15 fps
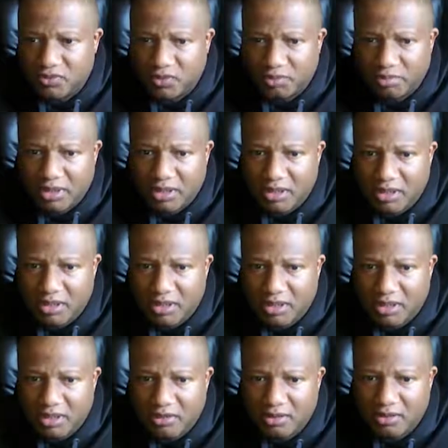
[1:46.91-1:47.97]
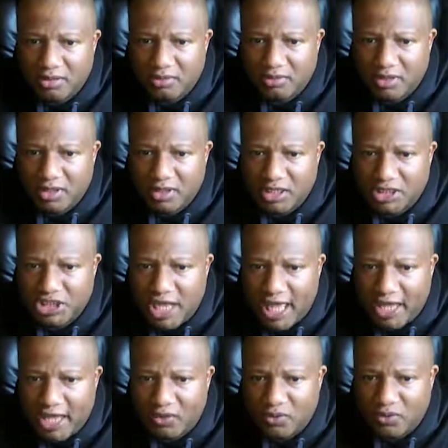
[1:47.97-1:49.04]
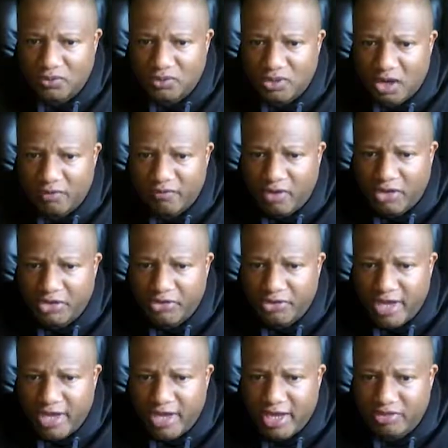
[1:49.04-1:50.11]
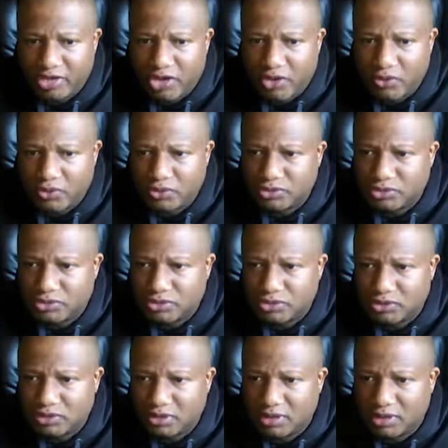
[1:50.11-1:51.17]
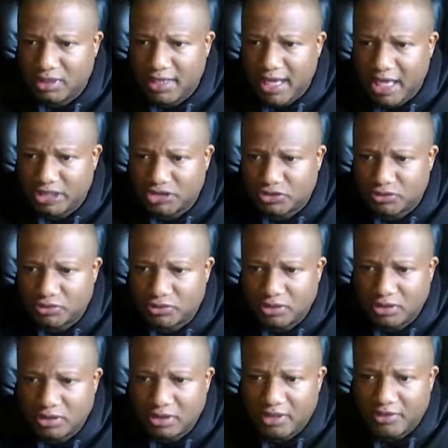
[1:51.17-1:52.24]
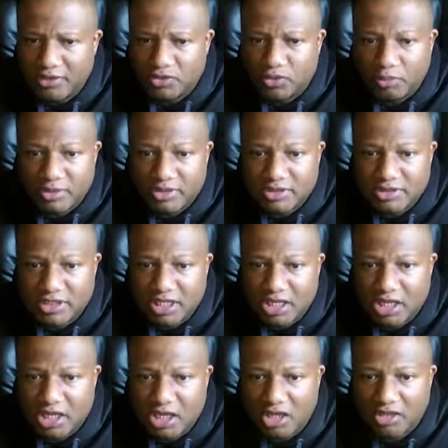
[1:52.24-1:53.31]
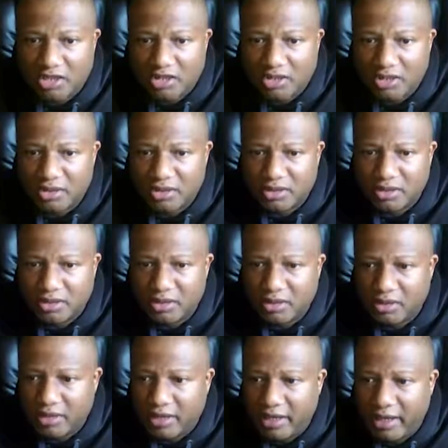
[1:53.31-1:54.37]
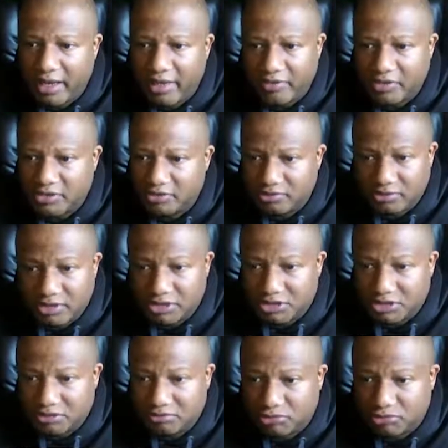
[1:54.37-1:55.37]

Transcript: would be the shadow of under the neck and the nose and nostril. This would be the skin color, and this